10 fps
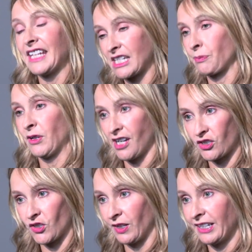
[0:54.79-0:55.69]
and that's
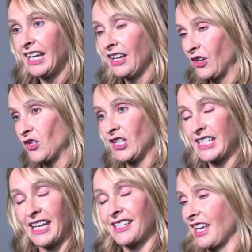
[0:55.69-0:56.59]
production, because she
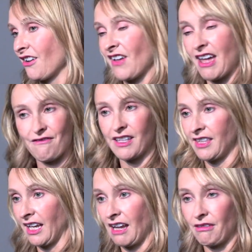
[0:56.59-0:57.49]
takes care of everything.